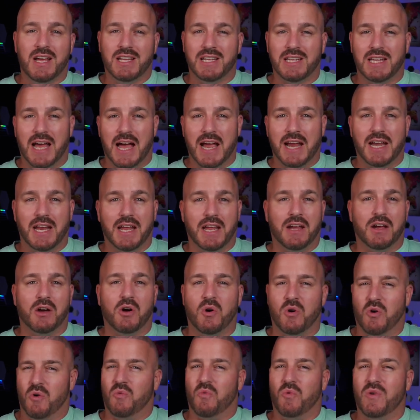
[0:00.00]
lighting,
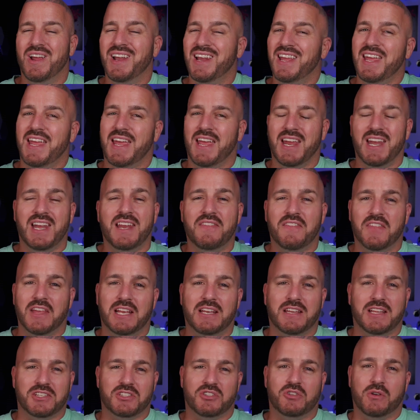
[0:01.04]
or really
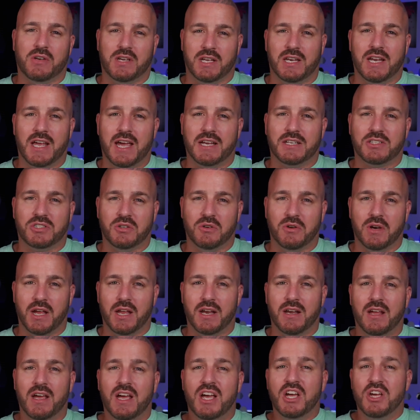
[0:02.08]
anything that you connect to it